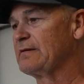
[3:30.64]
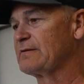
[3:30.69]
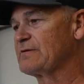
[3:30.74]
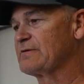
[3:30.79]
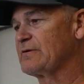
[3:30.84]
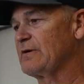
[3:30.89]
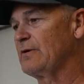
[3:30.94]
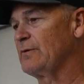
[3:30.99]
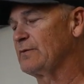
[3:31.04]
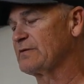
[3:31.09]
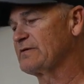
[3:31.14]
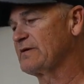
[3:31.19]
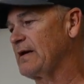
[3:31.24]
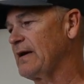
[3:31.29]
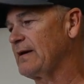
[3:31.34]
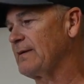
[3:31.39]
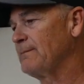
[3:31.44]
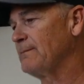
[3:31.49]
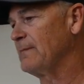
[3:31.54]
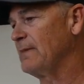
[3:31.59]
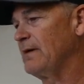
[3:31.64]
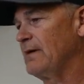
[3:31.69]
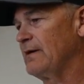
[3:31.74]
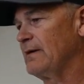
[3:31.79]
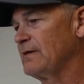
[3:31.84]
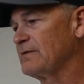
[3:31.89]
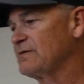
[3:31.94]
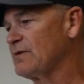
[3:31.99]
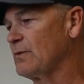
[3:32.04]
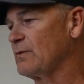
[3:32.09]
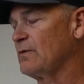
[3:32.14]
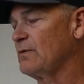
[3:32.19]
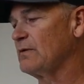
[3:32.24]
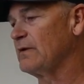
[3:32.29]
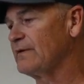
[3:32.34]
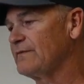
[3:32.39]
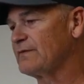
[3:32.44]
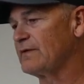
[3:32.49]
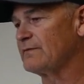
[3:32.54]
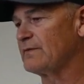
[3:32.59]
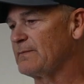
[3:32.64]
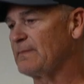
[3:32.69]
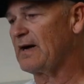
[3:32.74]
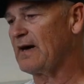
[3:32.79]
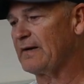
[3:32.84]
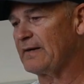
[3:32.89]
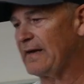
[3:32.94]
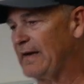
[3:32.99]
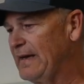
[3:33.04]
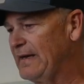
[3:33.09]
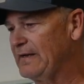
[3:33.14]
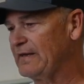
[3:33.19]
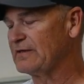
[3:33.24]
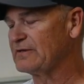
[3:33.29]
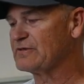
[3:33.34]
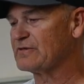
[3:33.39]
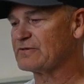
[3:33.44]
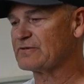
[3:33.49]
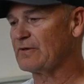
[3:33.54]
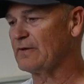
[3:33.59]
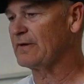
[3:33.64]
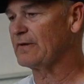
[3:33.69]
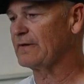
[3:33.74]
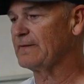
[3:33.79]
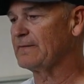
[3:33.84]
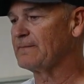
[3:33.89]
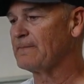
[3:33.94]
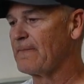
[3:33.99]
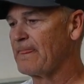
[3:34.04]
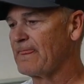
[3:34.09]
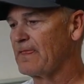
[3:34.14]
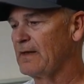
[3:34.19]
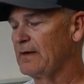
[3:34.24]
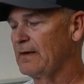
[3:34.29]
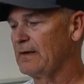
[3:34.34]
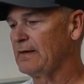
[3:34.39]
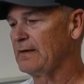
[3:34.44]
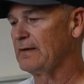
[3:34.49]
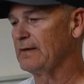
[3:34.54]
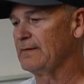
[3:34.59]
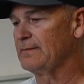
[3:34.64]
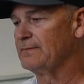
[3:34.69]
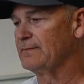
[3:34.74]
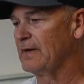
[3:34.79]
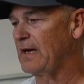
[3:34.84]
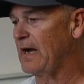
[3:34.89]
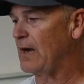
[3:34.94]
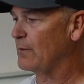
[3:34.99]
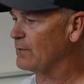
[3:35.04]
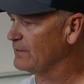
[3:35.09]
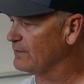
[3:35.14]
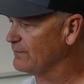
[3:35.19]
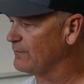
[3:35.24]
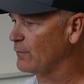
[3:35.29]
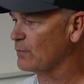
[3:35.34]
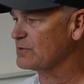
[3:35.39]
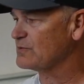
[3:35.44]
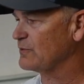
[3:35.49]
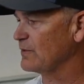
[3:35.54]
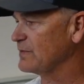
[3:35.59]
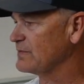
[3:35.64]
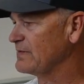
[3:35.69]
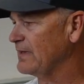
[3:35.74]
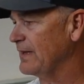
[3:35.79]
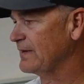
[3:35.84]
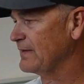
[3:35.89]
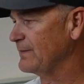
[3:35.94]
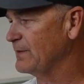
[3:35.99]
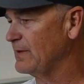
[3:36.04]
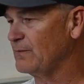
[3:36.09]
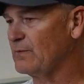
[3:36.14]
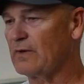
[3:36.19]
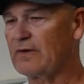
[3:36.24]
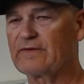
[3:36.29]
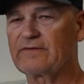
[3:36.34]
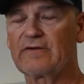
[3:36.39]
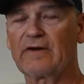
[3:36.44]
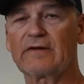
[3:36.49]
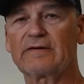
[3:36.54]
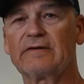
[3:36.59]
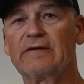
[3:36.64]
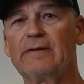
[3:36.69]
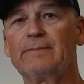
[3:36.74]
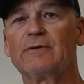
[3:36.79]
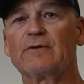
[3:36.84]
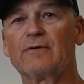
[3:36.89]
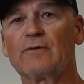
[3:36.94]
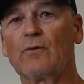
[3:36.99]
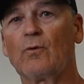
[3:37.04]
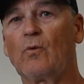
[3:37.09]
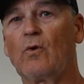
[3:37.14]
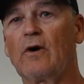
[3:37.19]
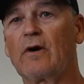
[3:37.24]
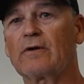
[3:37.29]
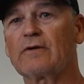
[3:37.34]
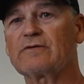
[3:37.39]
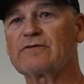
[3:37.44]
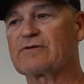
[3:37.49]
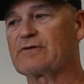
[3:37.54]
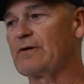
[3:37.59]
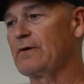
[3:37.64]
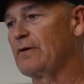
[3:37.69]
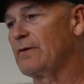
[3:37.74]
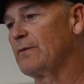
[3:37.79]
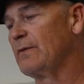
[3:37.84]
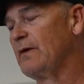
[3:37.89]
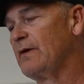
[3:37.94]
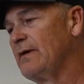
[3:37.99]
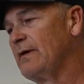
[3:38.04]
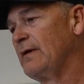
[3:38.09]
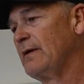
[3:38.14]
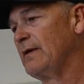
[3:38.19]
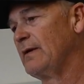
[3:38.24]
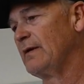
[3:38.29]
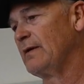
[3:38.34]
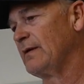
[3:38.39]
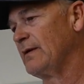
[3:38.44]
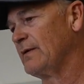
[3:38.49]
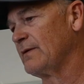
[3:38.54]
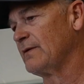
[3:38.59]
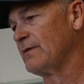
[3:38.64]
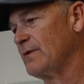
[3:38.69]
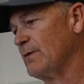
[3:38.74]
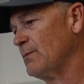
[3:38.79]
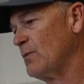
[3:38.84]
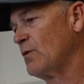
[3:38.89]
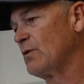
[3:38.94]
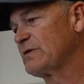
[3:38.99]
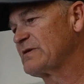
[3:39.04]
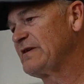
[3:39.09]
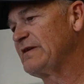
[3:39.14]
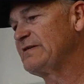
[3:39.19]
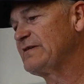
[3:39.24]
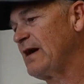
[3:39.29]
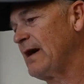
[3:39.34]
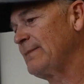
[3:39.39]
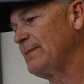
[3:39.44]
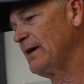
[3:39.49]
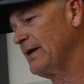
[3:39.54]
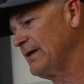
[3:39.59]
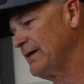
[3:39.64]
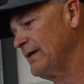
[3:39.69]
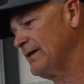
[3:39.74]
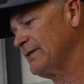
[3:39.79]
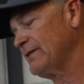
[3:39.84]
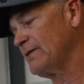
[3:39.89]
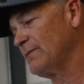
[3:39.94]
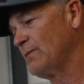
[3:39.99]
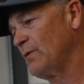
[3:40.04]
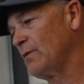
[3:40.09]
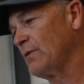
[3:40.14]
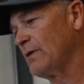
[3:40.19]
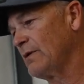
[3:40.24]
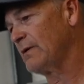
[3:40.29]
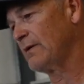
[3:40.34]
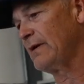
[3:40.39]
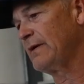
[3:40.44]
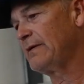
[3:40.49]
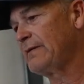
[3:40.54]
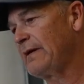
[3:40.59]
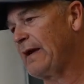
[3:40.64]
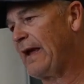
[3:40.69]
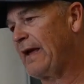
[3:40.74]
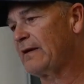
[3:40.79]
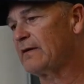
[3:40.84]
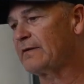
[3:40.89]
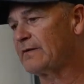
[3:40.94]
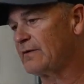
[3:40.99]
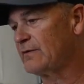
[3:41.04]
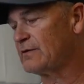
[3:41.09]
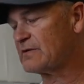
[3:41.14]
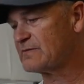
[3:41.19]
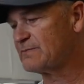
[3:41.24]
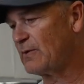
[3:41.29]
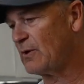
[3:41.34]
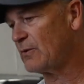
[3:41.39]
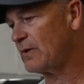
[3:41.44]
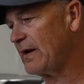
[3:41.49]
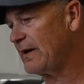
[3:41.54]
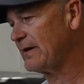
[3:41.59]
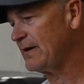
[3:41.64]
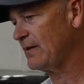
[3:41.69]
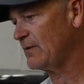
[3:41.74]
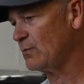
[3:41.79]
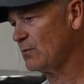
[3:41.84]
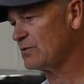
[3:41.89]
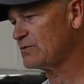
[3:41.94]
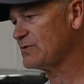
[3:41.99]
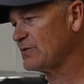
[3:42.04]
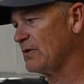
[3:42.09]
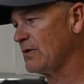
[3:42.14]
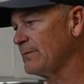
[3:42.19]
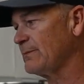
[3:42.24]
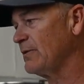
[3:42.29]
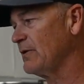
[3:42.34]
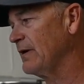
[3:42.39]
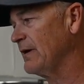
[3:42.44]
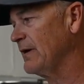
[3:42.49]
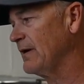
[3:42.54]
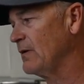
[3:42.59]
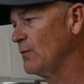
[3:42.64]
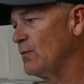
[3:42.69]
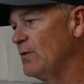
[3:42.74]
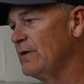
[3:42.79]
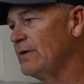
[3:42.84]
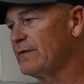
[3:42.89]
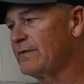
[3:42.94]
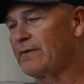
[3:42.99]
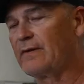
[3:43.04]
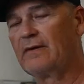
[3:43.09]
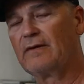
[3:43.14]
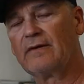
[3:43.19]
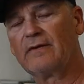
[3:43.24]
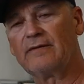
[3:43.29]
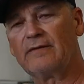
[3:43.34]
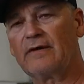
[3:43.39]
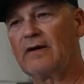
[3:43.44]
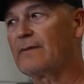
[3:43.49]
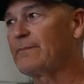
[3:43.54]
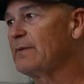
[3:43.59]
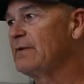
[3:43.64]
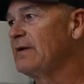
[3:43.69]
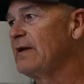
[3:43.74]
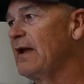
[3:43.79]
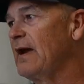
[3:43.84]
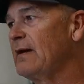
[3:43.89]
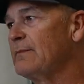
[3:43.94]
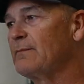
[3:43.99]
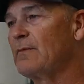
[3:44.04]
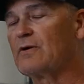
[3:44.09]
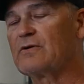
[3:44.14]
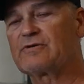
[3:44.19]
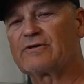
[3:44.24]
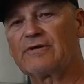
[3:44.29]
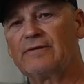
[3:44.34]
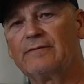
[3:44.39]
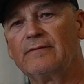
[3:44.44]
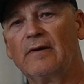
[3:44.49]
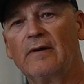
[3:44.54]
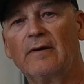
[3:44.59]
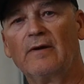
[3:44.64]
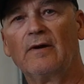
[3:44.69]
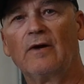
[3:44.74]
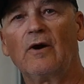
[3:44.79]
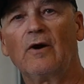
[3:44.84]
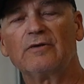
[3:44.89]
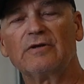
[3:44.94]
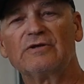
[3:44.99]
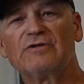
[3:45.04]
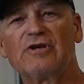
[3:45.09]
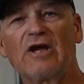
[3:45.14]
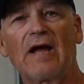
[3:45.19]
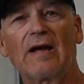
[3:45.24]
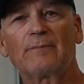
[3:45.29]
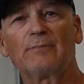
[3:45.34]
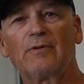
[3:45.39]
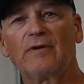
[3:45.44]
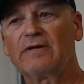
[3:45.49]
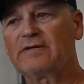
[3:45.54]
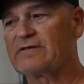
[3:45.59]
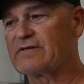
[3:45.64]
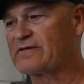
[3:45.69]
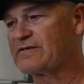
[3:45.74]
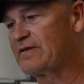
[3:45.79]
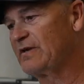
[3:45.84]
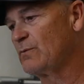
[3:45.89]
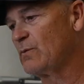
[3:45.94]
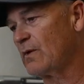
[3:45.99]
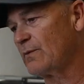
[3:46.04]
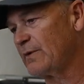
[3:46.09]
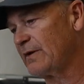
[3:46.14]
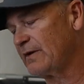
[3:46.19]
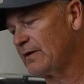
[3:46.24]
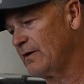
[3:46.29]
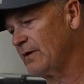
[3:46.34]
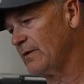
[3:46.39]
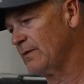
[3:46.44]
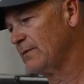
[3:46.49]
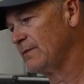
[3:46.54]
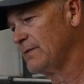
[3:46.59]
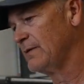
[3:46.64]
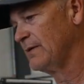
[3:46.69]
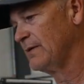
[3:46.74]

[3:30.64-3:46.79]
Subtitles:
So it's got a total lift of about 8 inches on it. However, 4-strokes like to be run tucked deep into the water. So the more sea time I get, the more handling of this boat I get. We'll start playing with the up and down motion on the jack plate to see where we go.